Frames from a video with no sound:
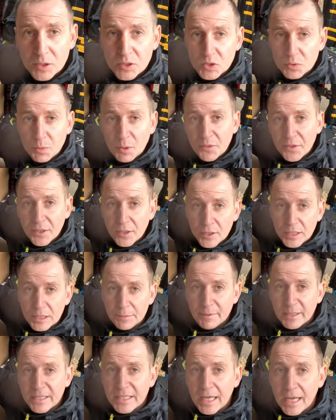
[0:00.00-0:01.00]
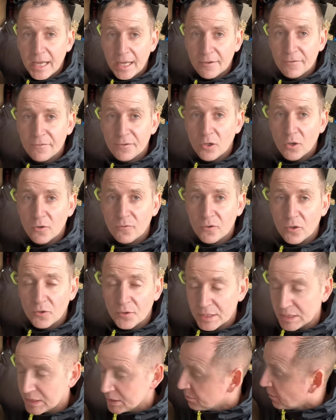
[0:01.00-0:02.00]
So one thing I need to be careful of
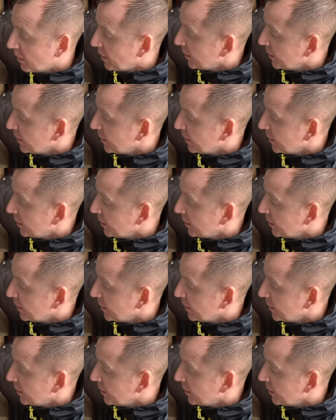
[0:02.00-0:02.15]
on this